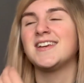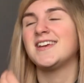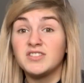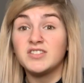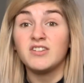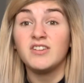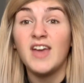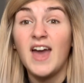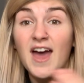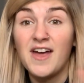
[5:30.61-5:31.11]

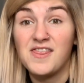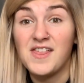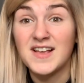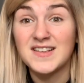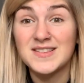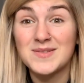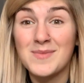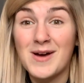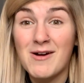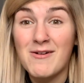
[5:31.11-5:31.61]
So yeah,
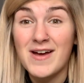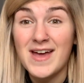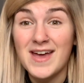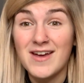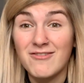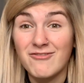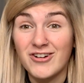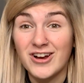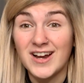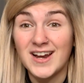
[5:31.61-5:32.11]
that's about
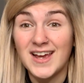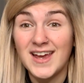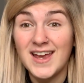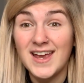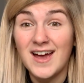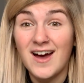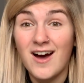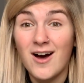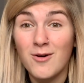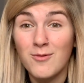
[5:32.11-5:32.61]
it really.
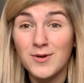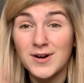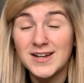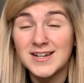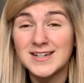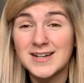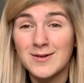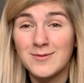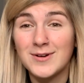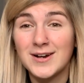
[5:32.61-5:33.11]
I wanted
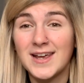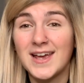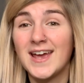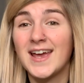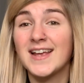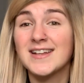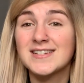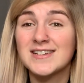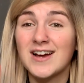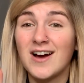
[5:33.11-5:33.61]
to come on
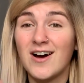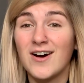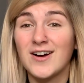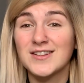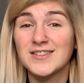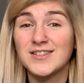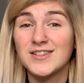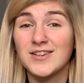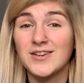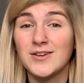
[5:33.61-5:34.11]
here to
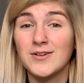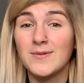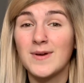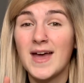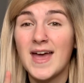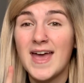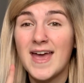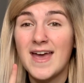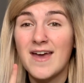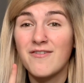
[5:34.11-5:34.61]
ask you
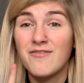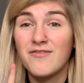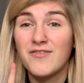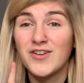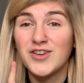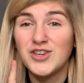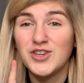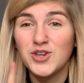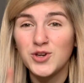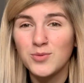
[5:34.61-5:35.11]
if
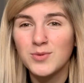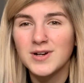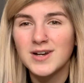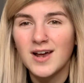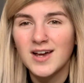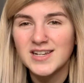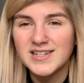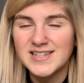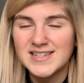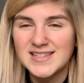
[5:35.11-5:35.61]
you would
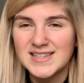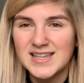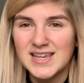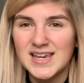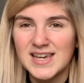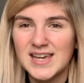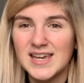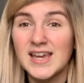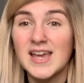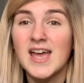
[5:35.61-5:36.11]
like to
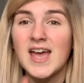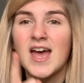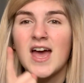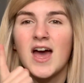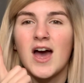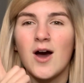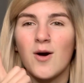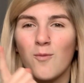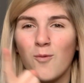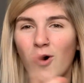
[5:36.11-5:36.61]
see
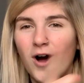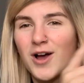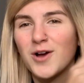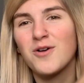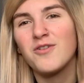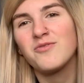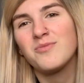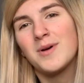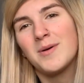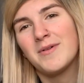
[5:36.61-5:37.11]
what I
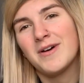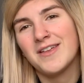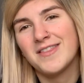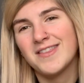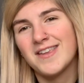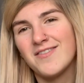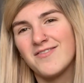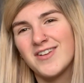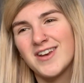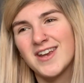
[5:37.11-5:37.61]
got for my
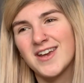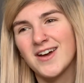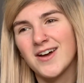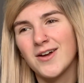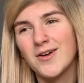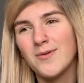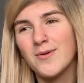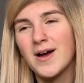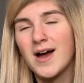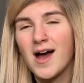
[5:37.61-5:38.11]
birthday
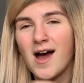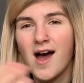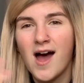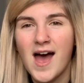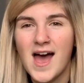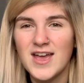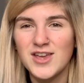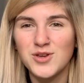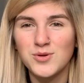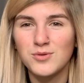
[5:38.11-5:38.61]
video.
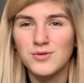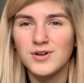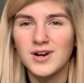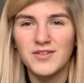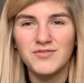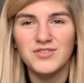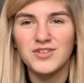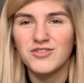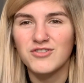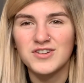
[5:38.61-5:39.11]
You all
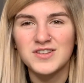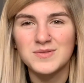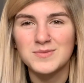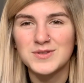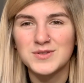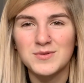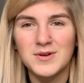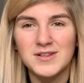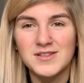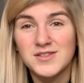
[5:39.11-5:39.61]
loved the
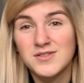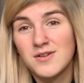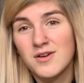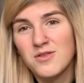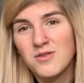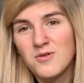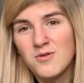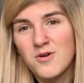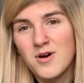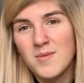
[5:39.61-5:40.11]
Christmas one, so I
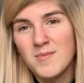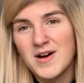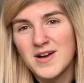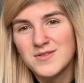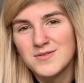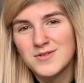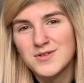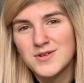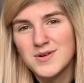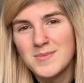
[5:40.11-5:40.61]
thought I might as
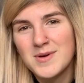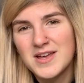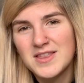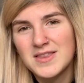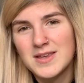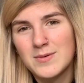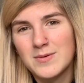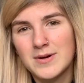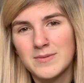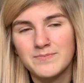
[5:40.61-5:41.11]
well do a
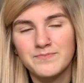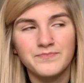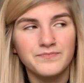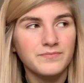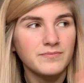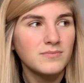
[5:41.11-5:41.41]
birthday one.